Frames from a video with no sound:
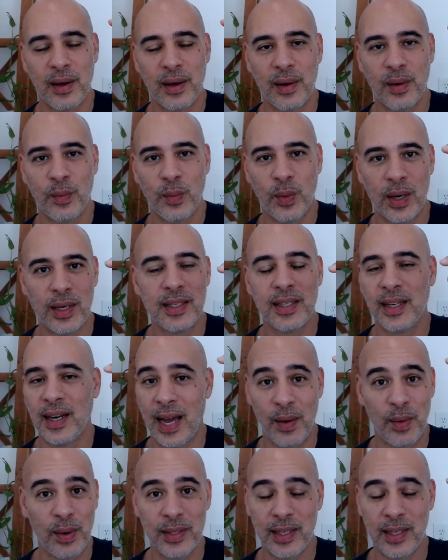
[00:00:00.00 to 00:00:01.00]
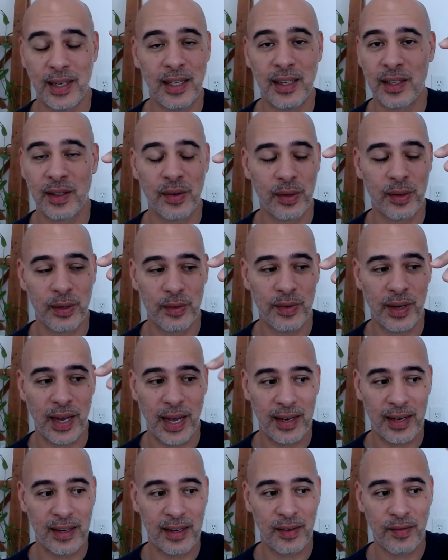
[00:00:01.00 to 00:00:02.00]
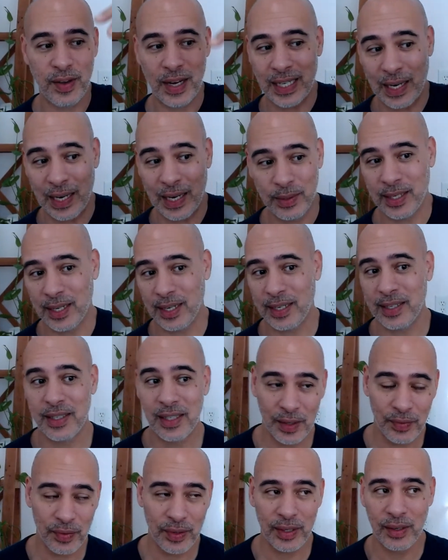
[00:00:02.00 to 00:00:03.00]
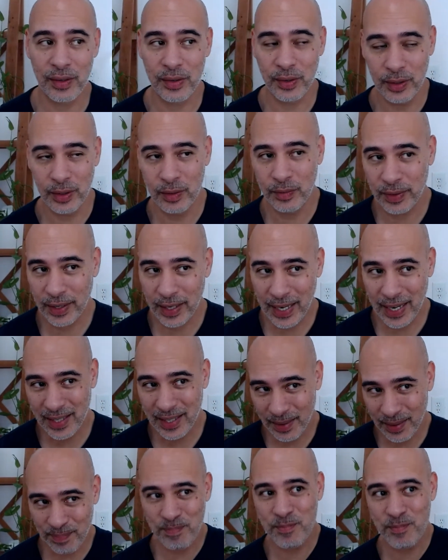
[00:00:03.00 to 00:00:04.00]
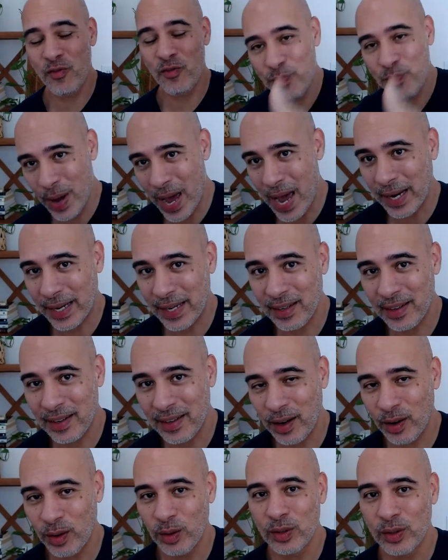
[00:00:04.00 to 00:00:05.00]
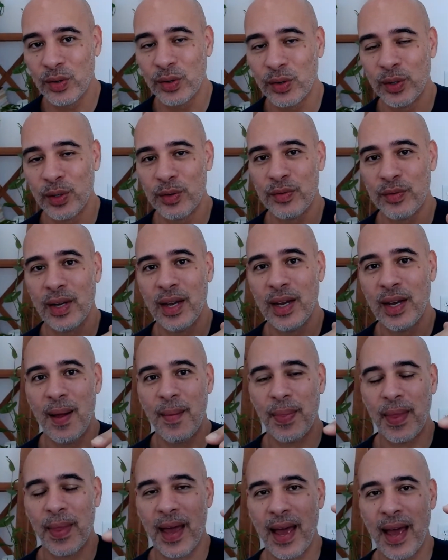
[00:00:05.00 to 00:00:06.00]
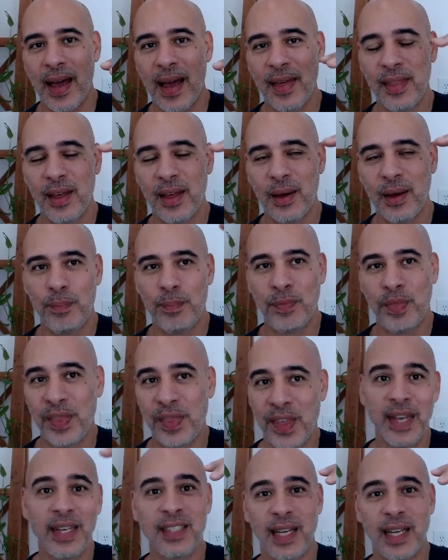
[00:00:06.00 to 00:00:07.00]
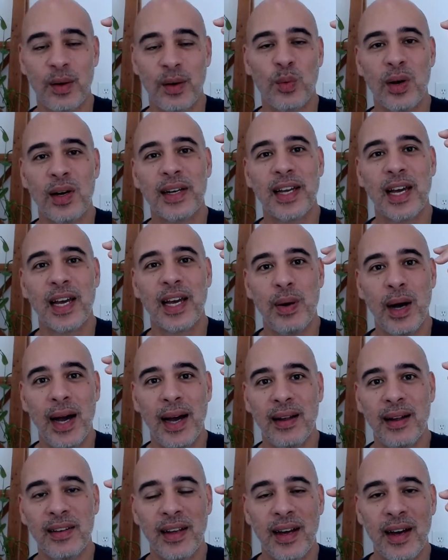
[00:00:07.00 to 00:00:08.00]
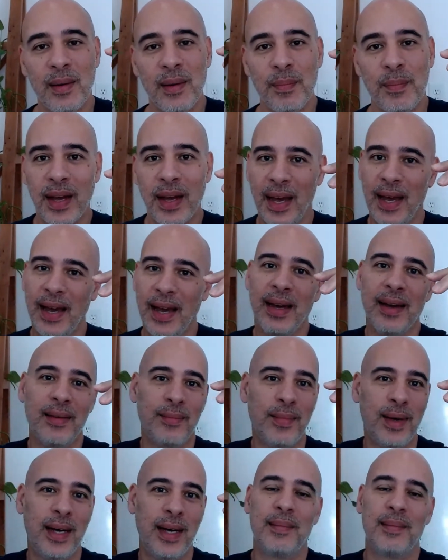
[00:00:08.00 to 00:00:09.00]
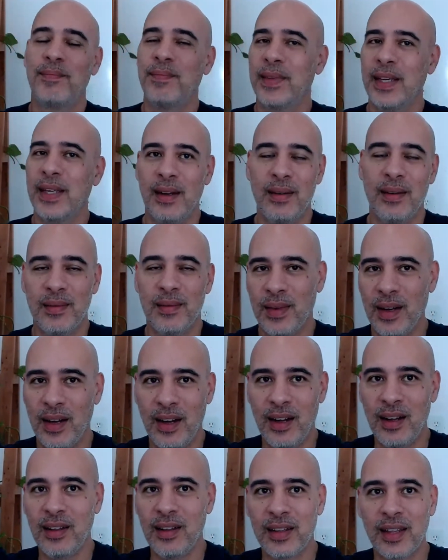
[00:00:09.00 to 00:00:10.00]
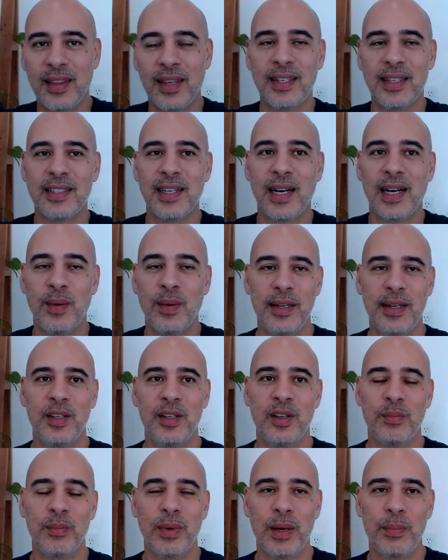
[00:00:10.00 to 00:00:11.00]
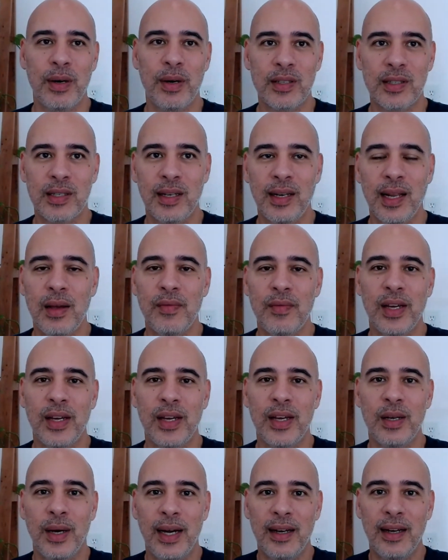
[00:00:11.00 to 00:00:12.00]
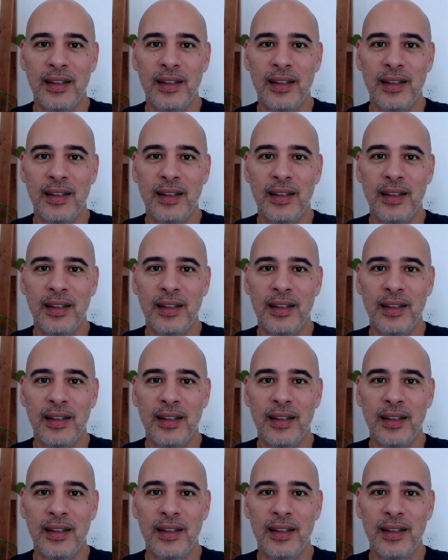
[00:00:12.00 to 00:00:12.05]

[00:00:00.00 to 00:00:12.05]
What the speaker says: I wasn't in a groove, and in fact I was in a different groove, and I had to move back into that old groove, and the things at work had piled up, and my, all the things that I want to do in my personal life had piled